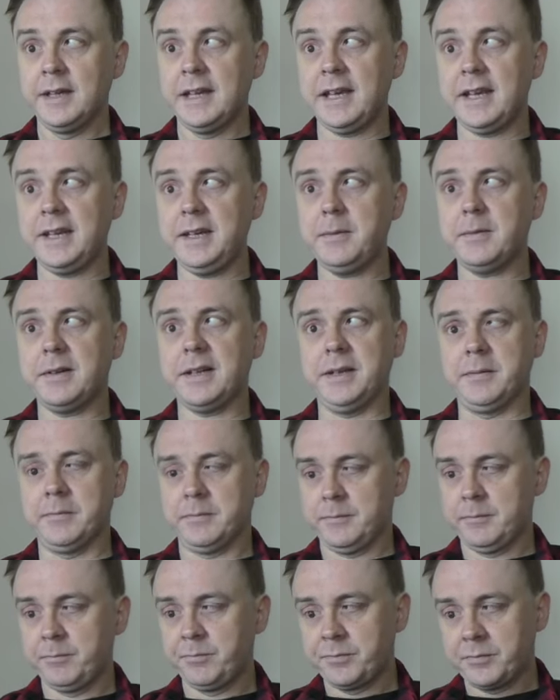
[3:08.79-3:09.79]
Anyway,
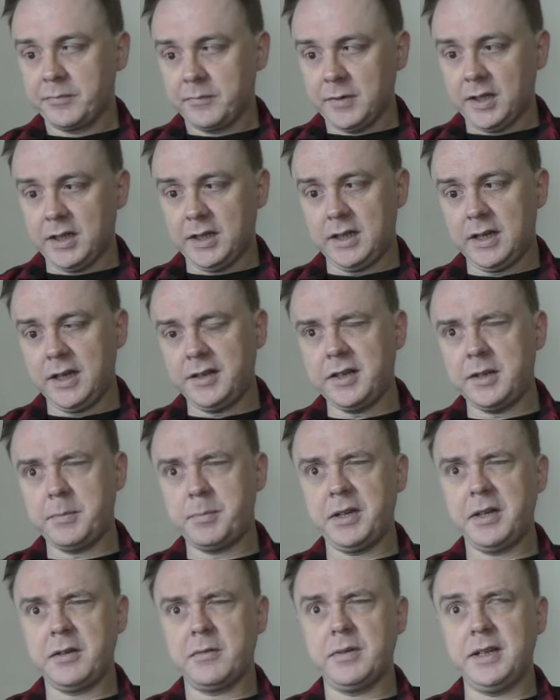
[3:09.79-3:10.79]
I did a
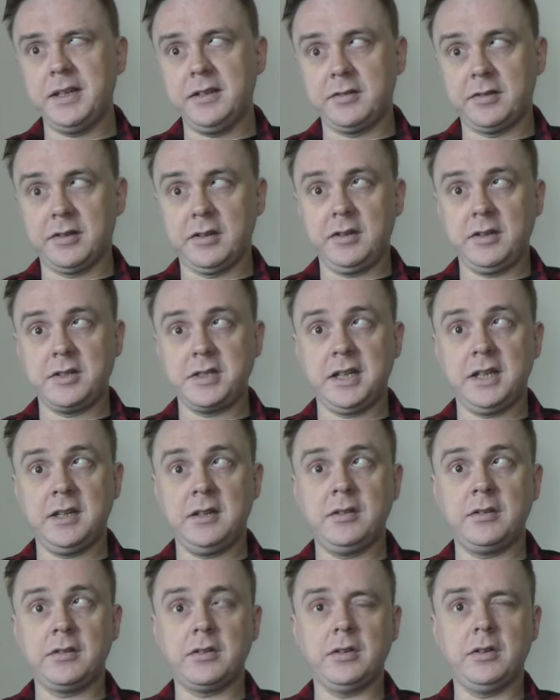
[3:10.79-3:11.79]
bit of research
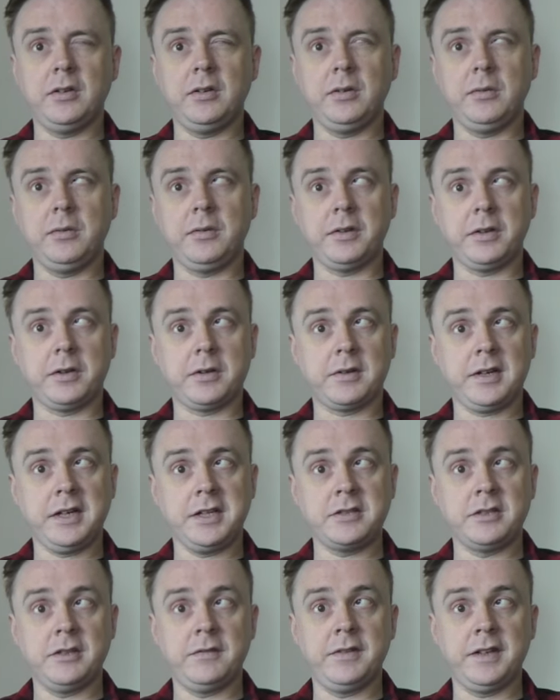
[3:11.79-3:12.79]
into the
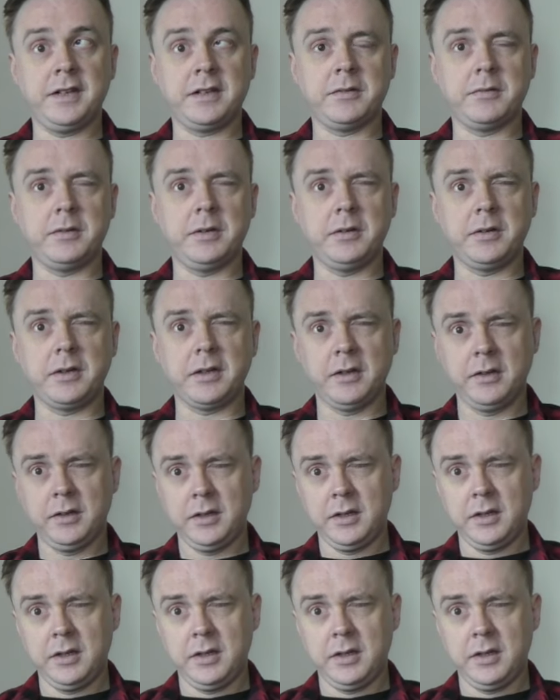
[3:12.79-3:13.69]
creation of Ikaruga,